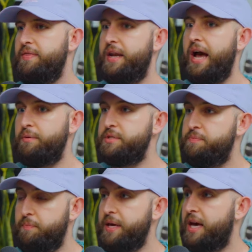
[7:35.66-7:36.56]
then I was
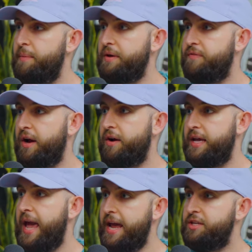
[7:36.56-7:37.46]
becoming
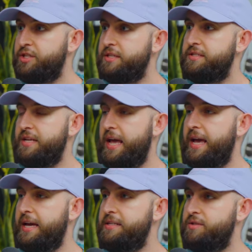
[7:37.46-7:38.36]
very anxious
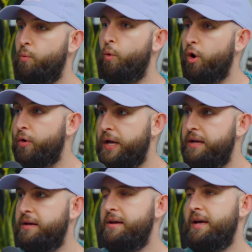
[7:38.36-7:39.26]
and worried.